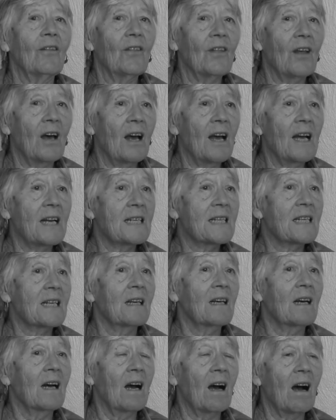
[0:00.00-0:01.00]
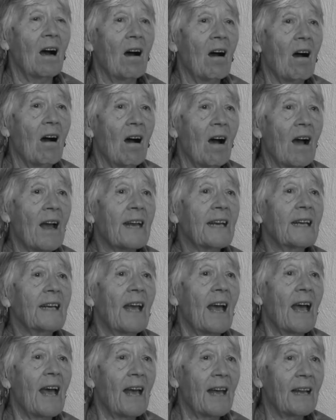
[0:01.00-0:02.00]
that I
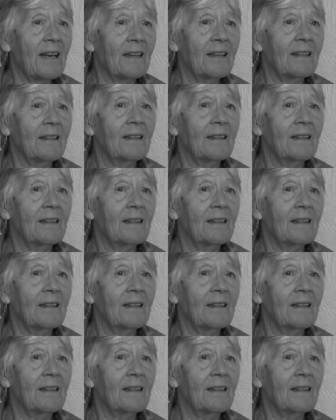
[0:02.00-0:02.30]
can